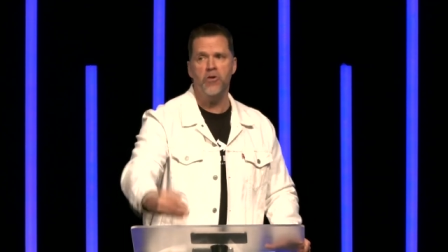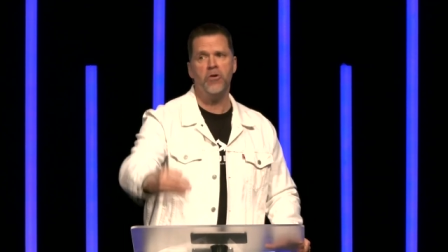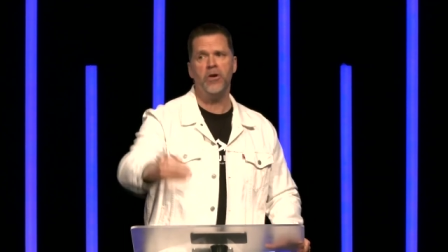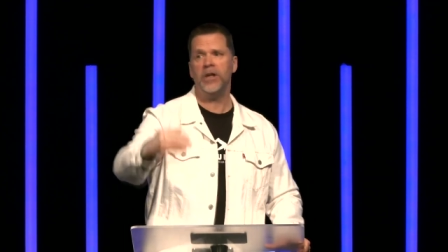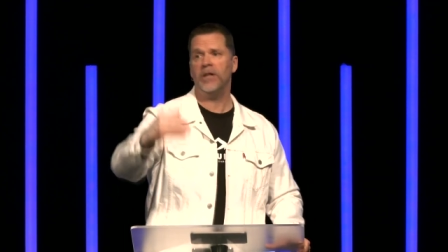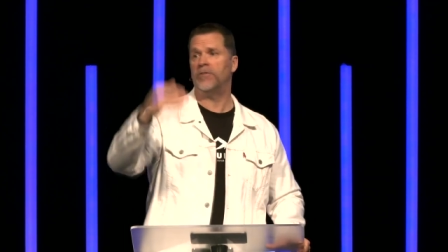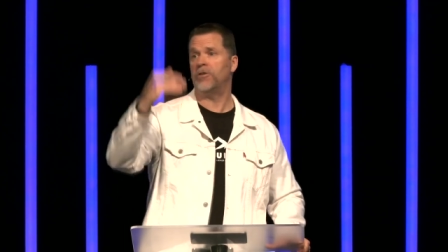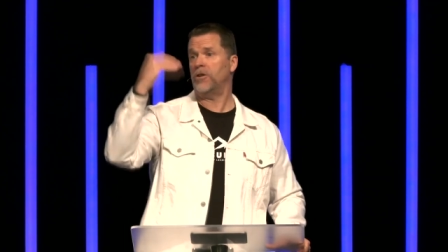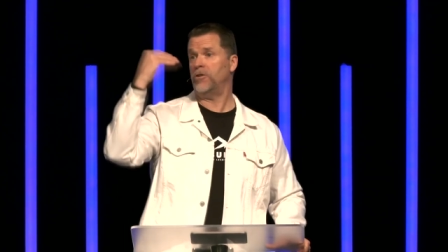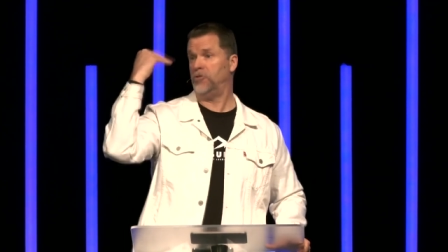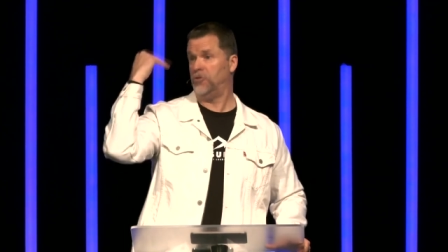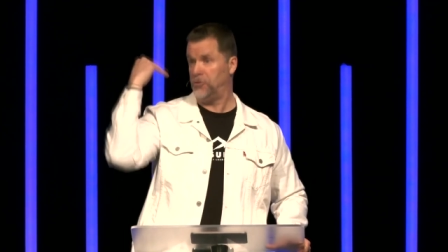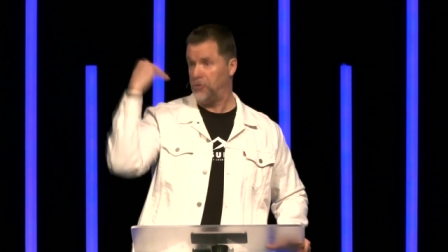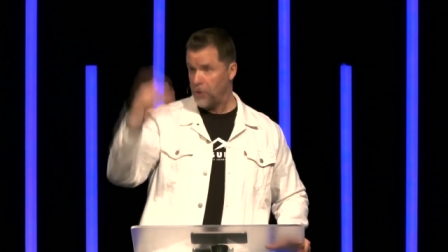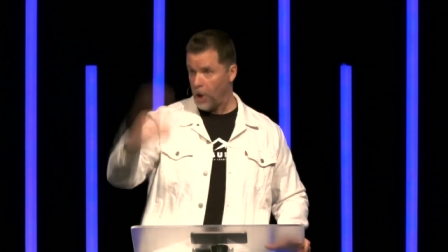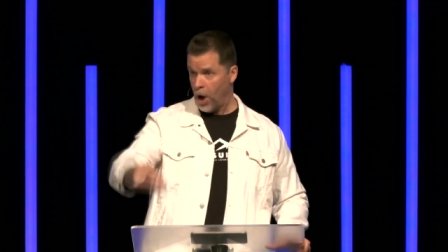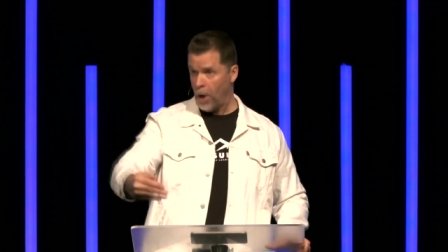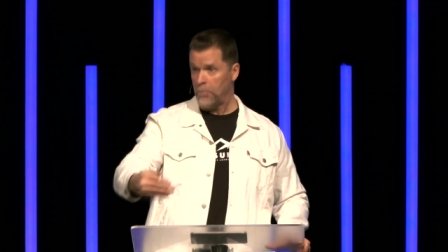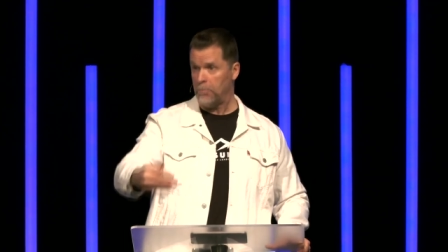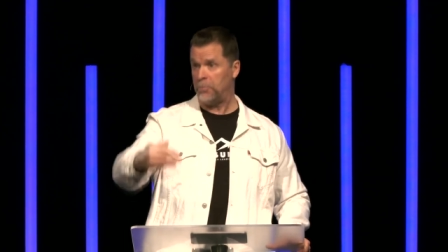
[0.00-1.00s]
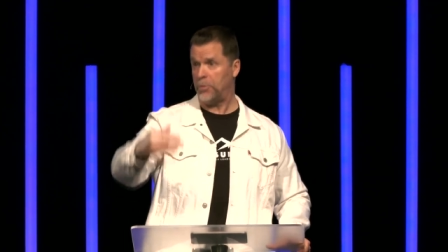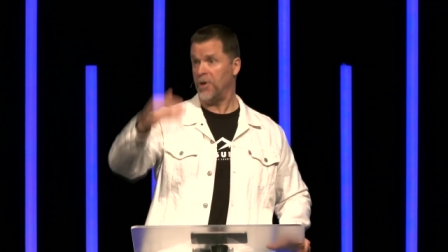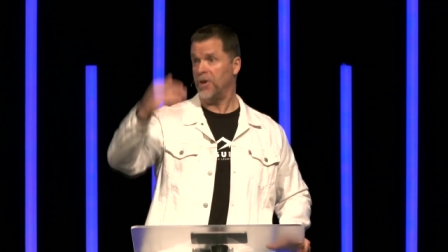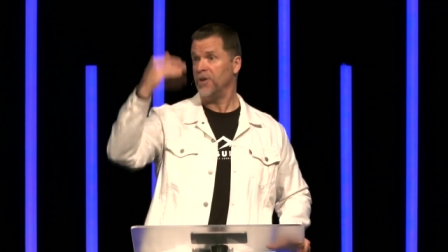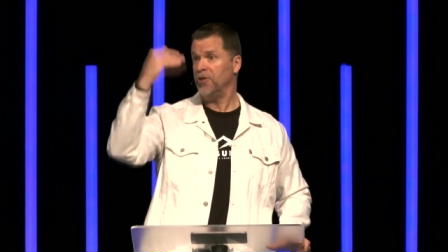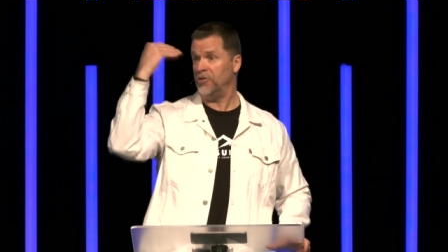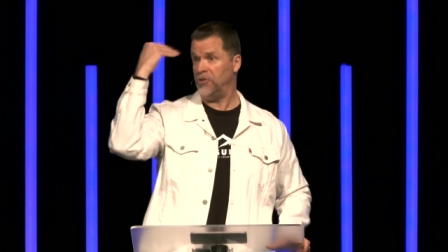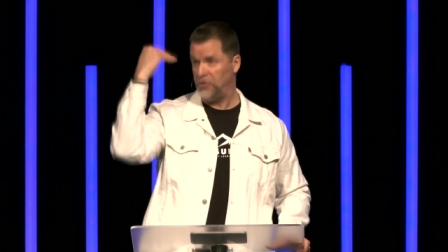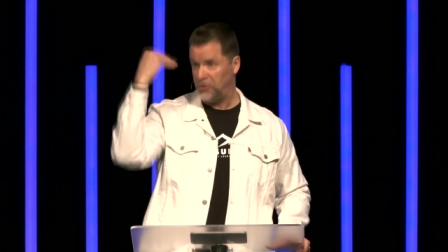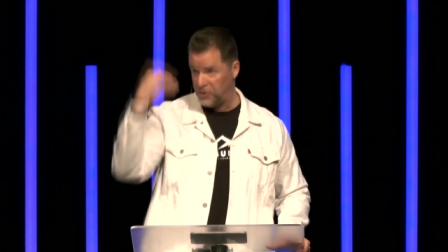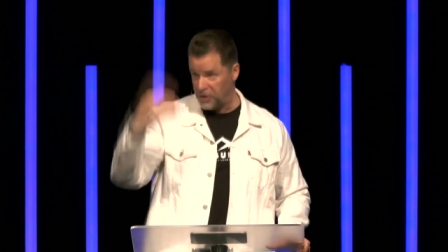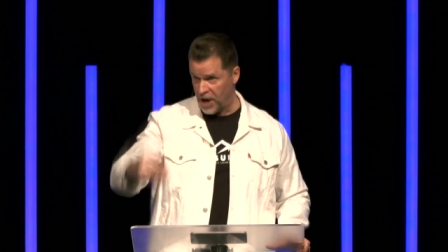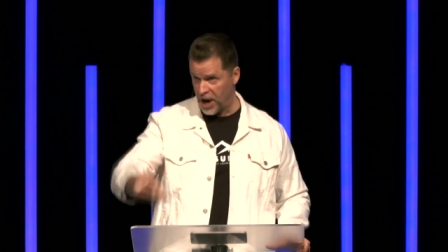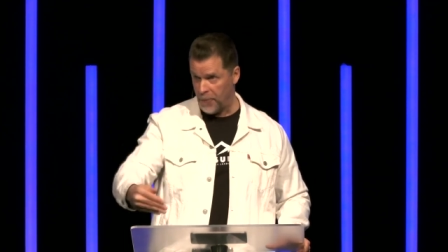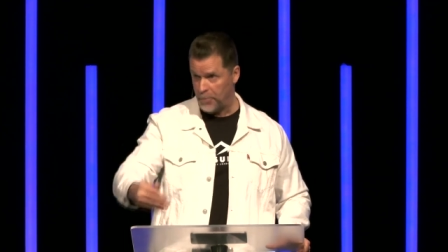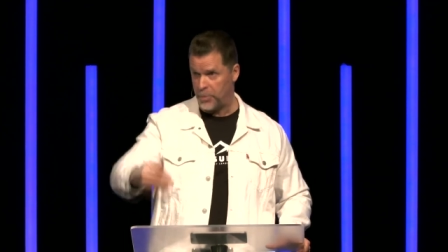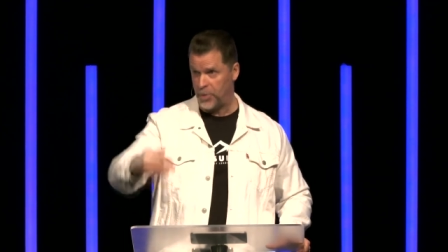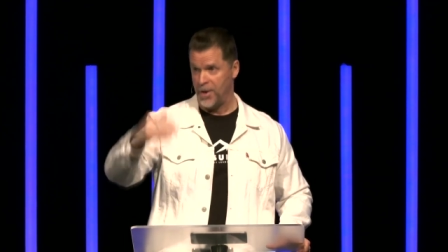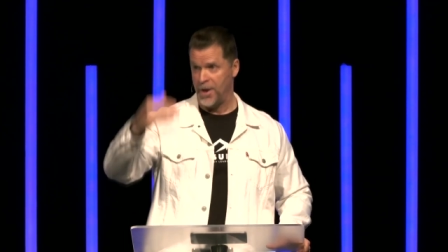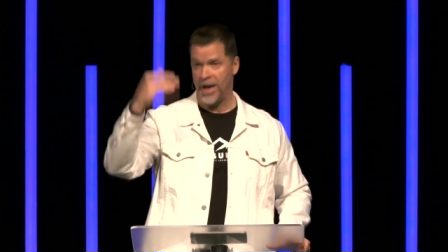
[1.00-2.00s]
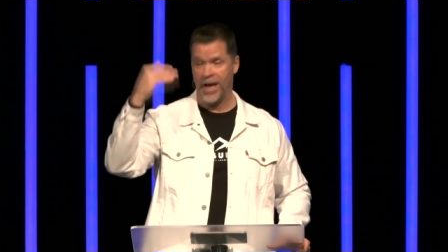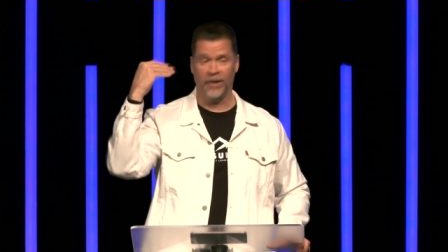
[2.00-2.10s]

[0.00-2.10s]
you need to jump ship